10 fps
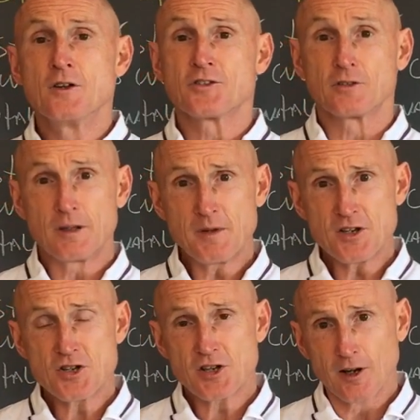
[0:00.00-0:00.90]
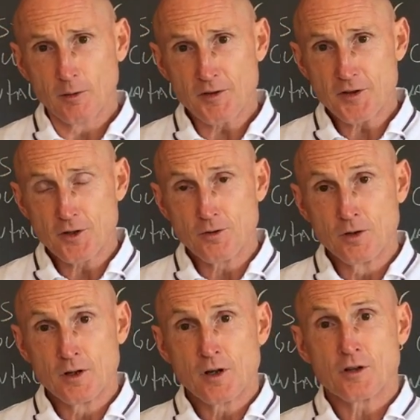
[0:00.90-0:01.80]
So let me share with you
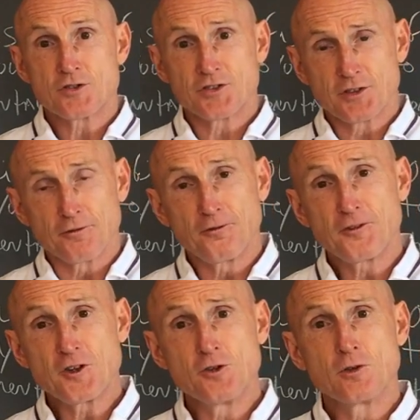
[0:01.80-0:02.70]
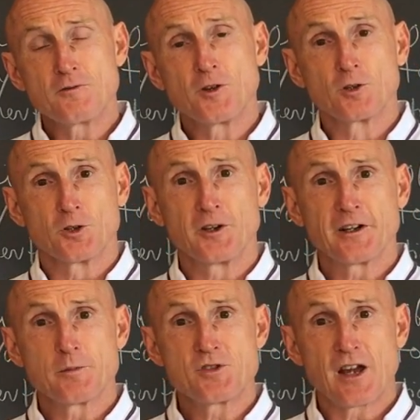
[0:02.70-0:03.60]
just a few of the
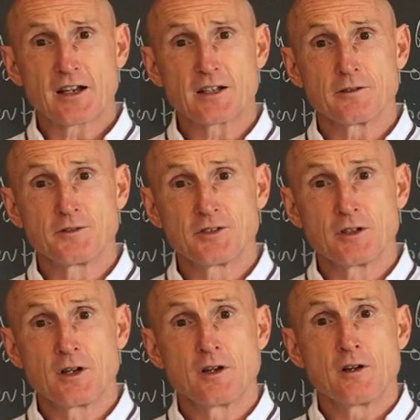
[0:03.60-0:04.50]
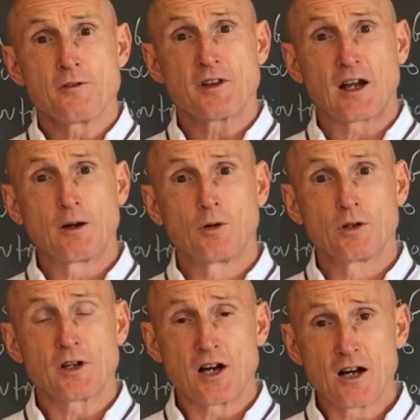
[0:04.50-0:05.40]
learning objectives that I
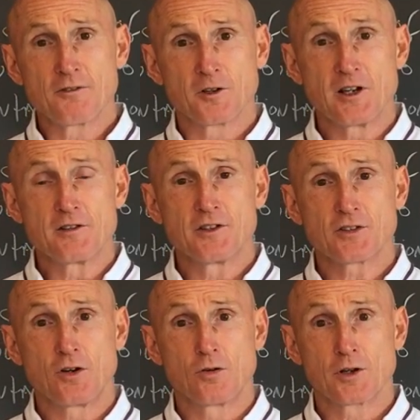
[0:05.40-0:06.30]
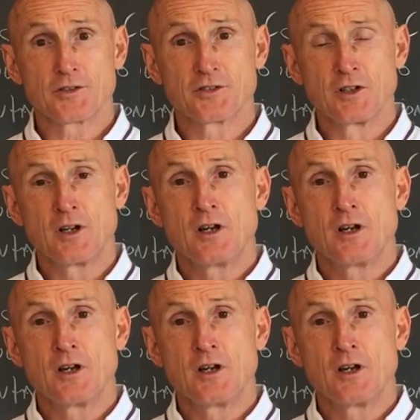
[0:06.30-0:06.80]
will cover in this course.